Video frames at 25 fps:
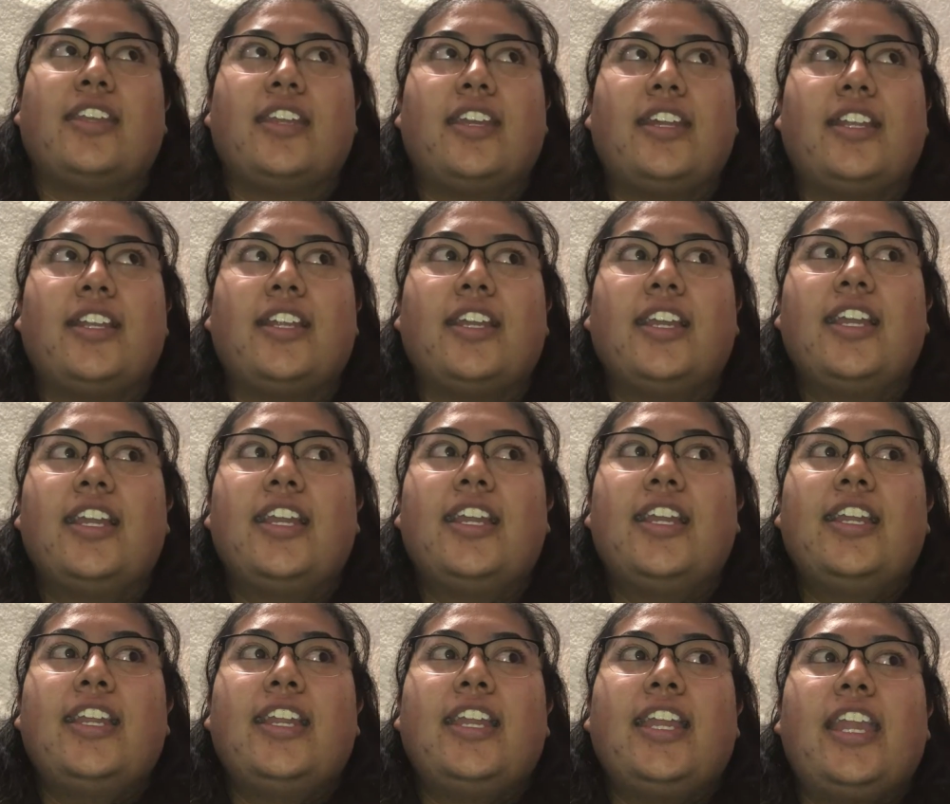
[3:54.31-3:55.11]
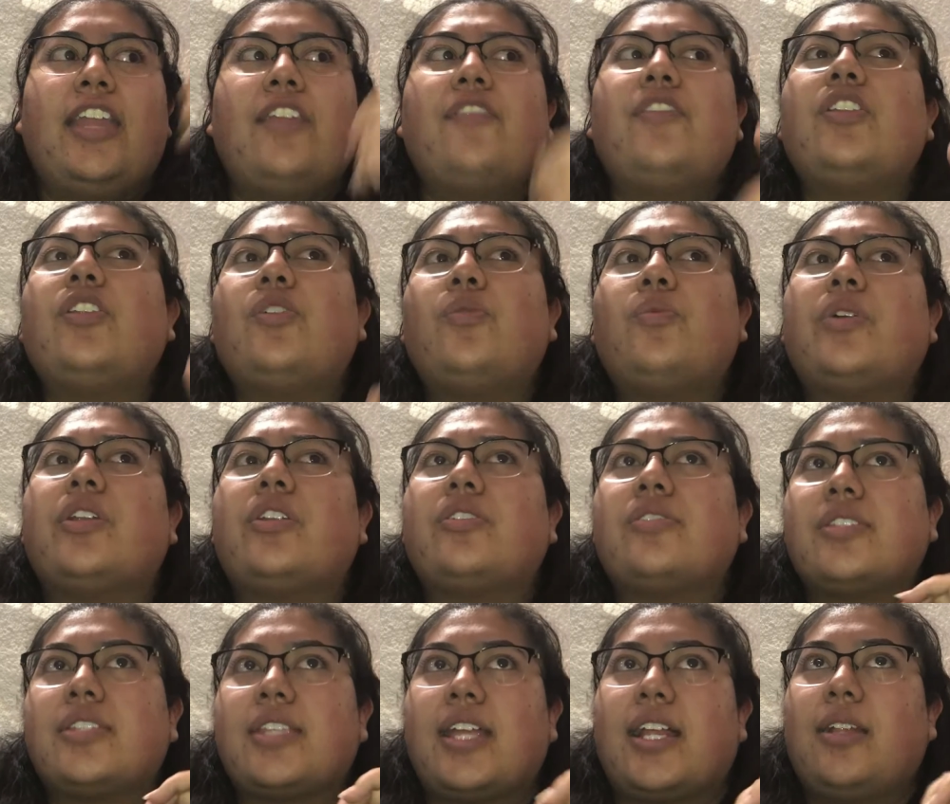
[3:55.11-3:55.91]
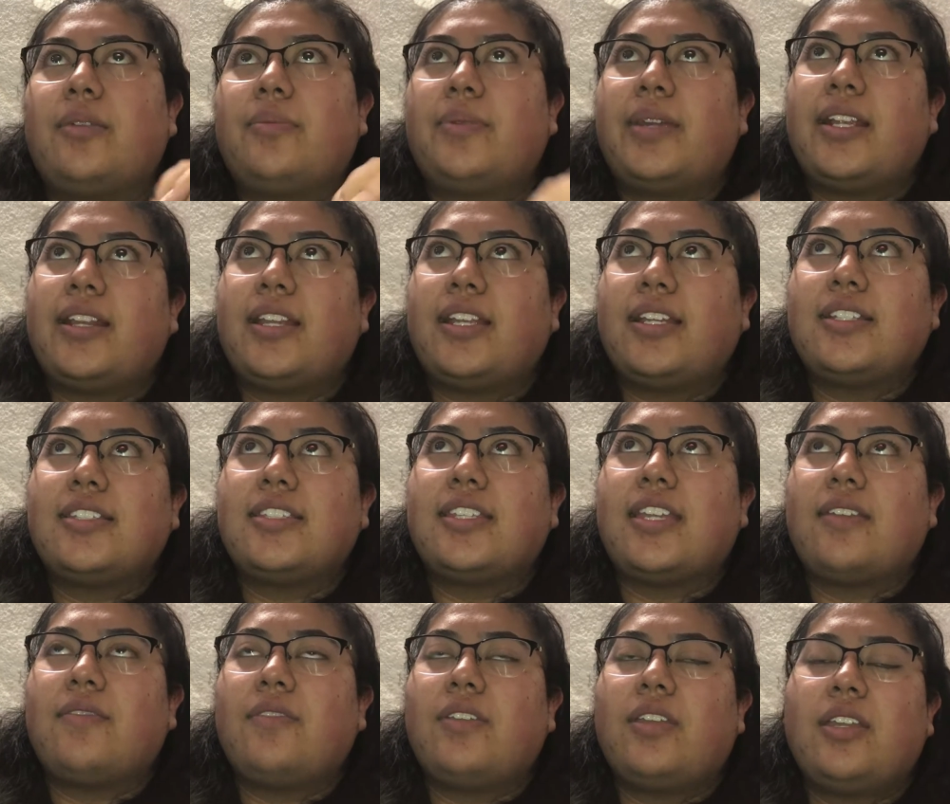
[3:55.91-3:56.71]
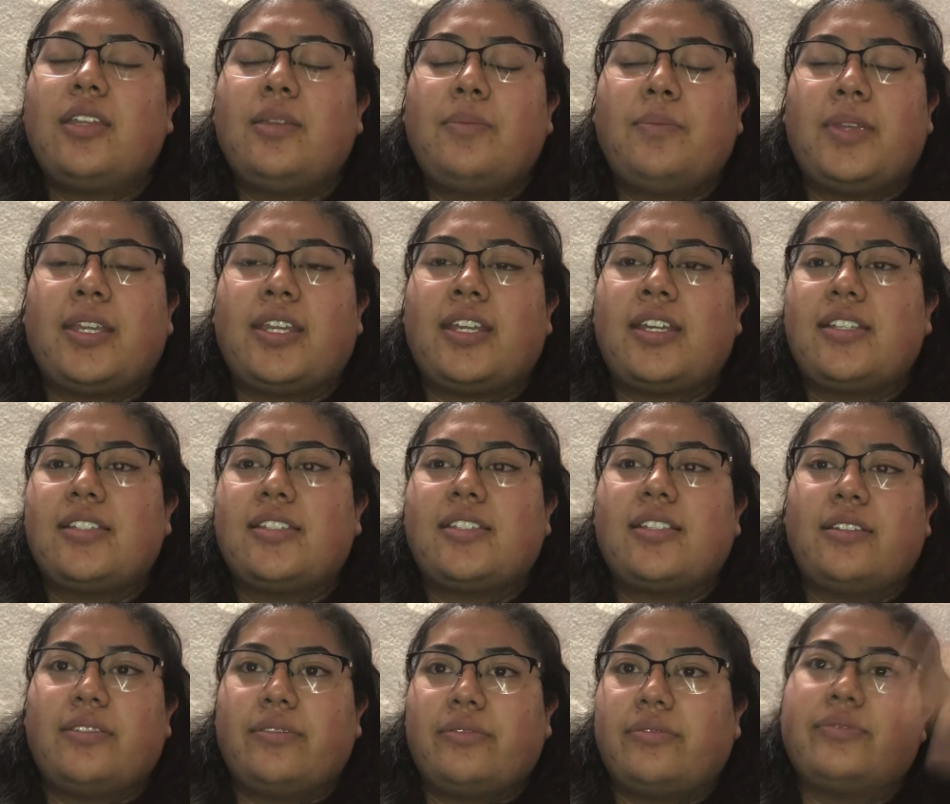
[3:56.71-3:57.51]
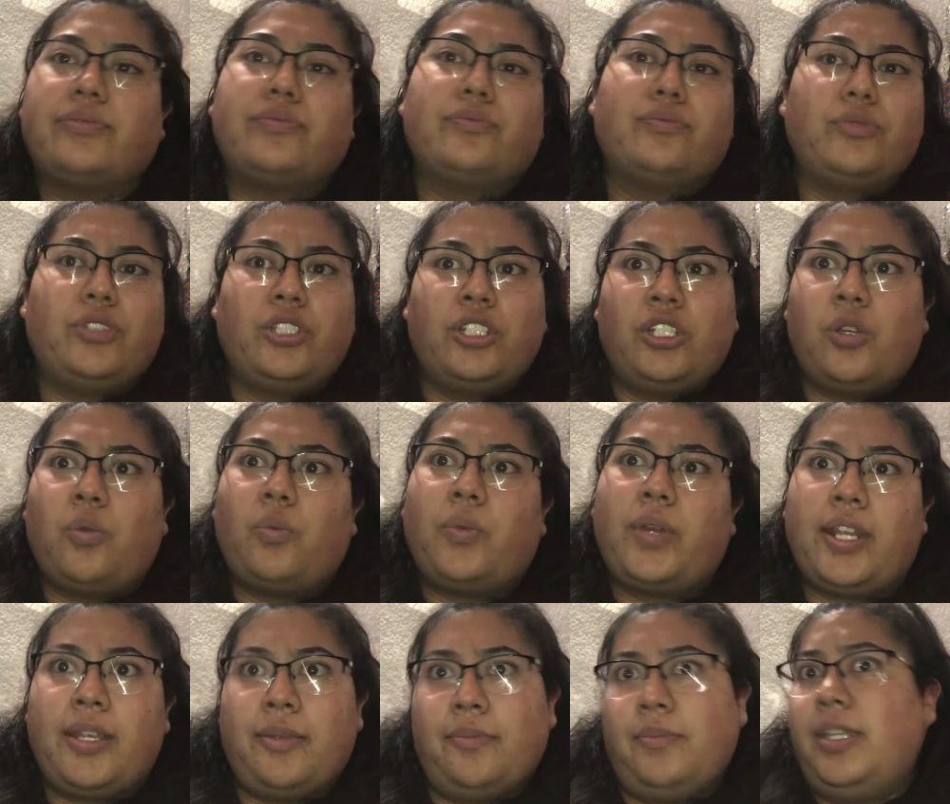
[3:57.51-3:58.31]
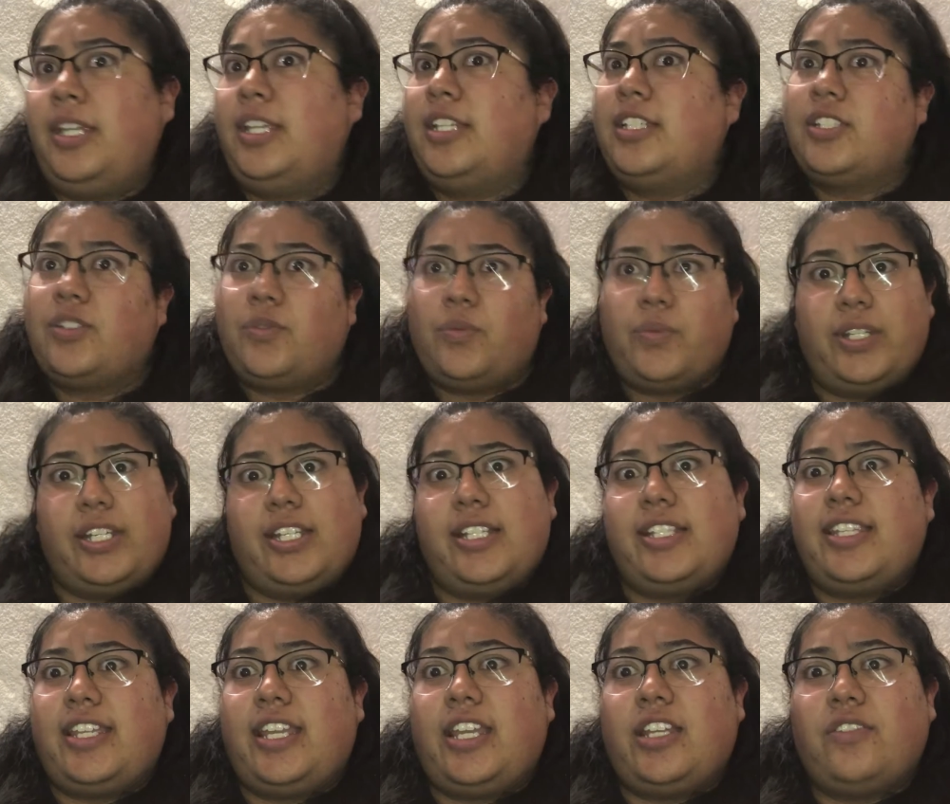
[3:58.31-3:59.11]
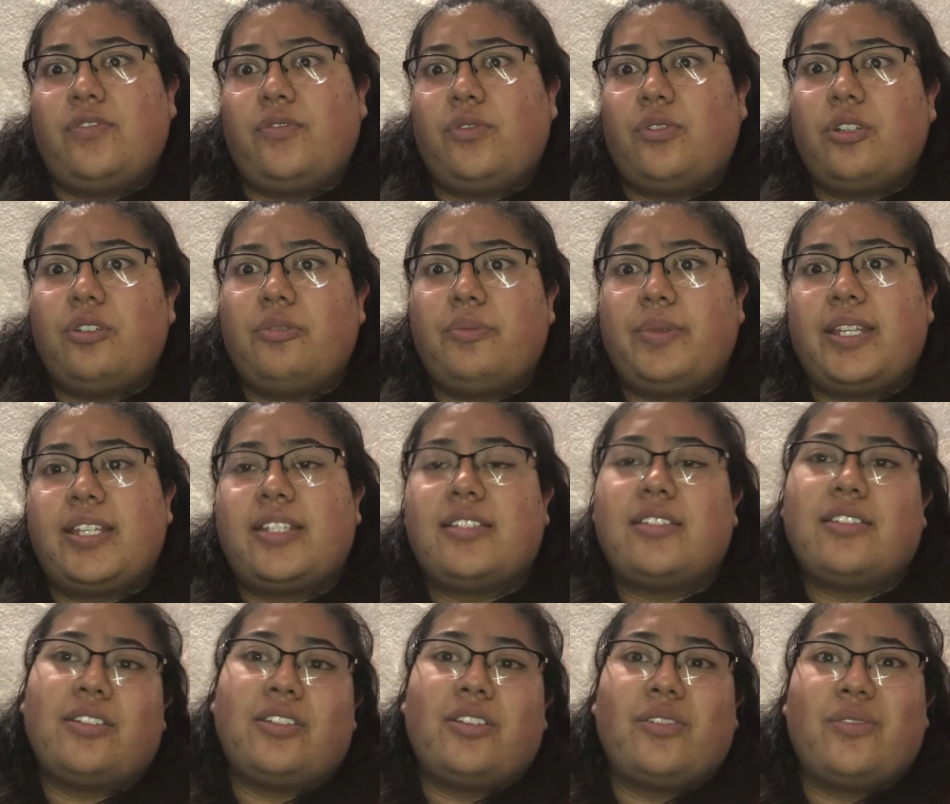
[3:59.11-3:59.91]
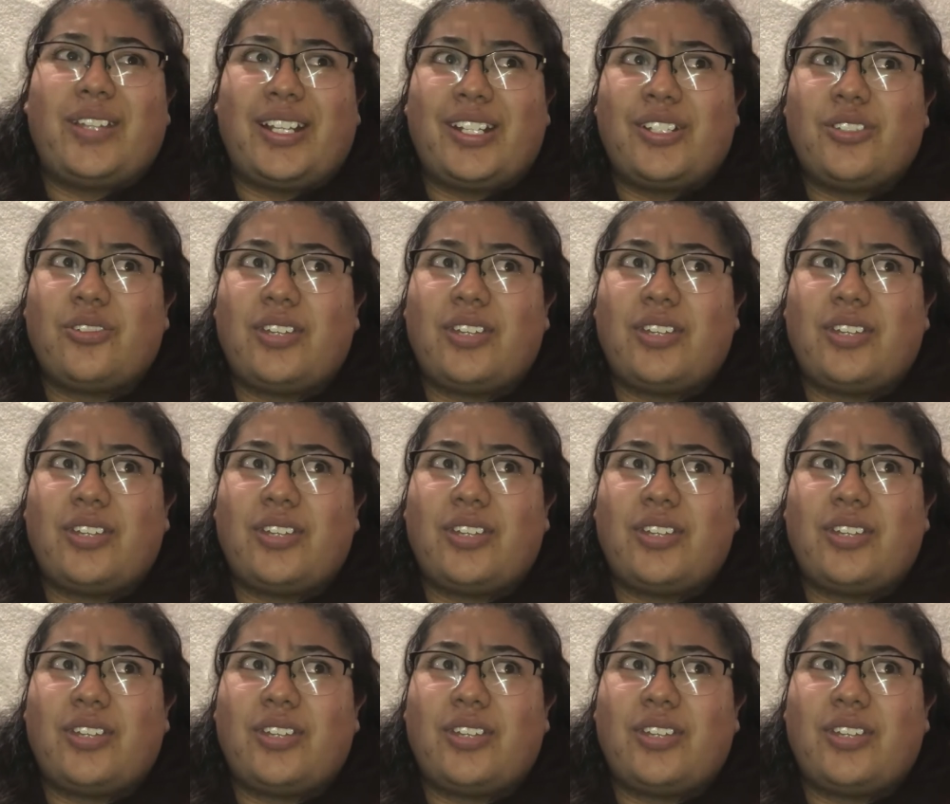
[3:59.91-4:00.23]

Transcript: And even though we don't celebrate Thanksgiving because of what it means and what it stands for, because that's